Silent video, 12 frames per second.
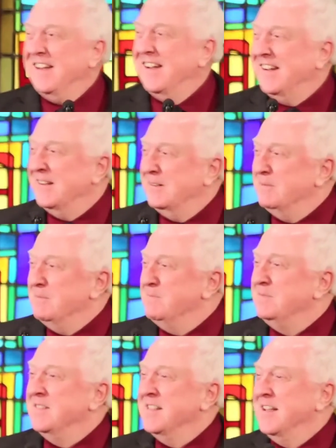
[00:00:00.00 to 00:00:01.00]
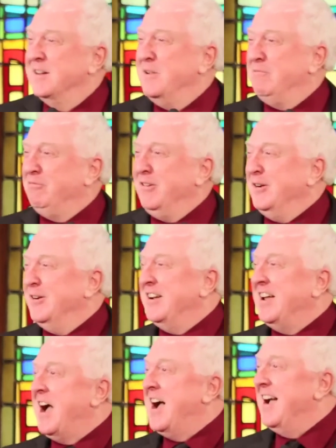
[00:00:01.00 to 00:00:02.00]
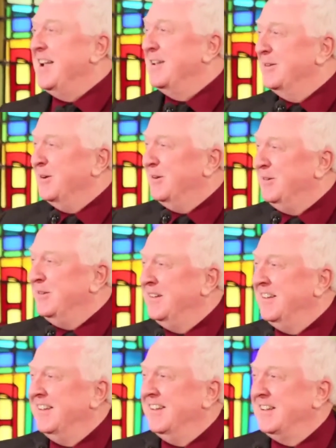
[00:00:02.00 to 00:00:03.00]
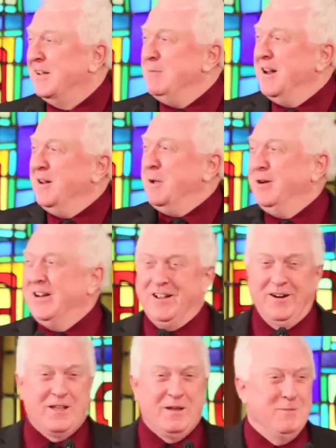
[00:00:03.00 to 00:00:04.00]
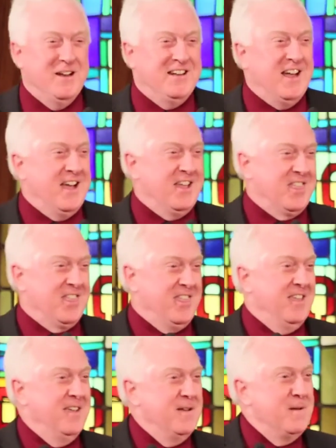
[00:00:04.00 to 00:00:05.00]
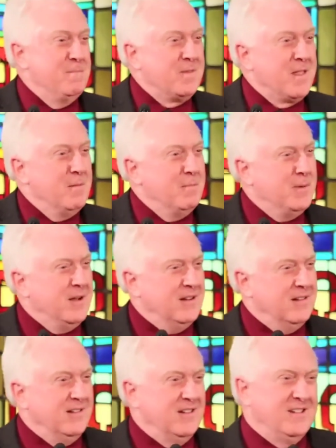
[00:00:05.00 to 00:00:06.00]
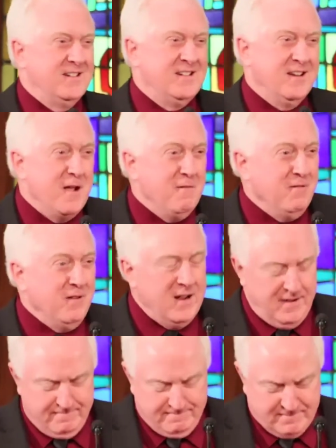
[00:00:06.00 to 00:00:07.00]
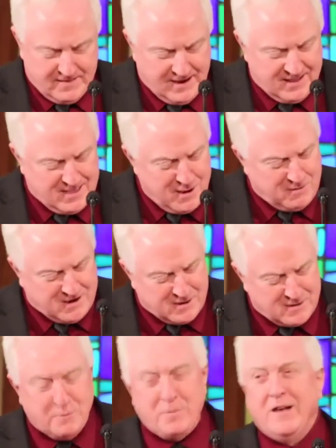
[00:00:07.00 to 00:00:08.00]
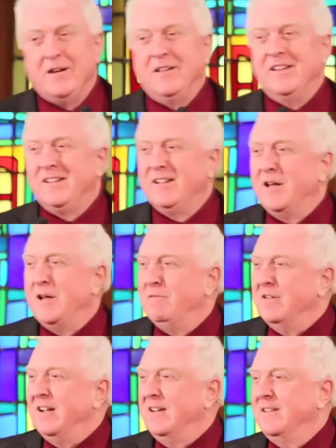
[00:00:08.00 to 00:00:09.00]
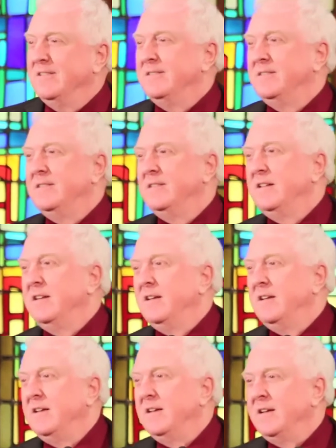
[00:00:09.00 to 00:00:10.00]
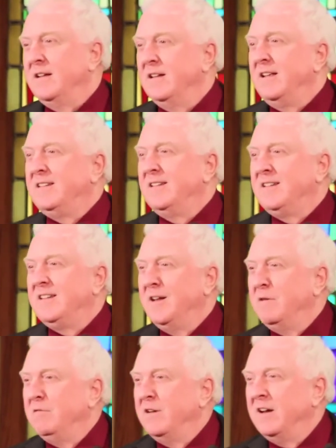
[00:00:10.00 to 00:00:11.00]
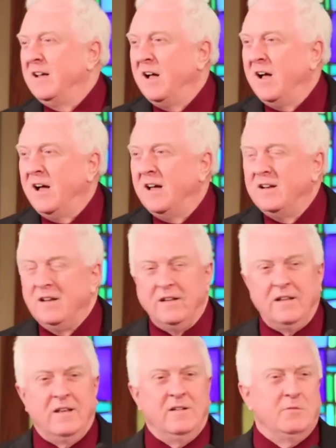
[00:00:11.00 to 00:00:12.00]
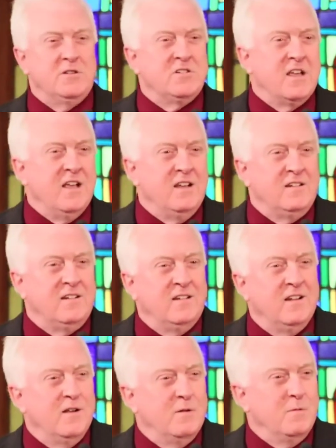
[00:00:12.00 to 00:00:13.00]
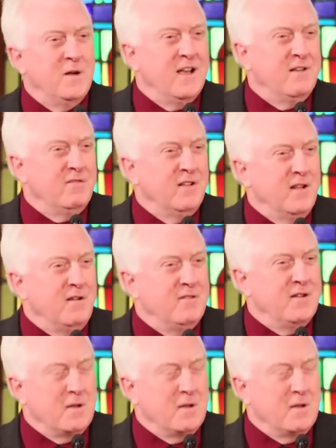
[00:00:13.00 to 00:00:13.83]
uh, live free or die, you know? Give me liberty or give me death. But slavery, I think we can do better than slavery, unless it's slavery to God, in which case we have a loving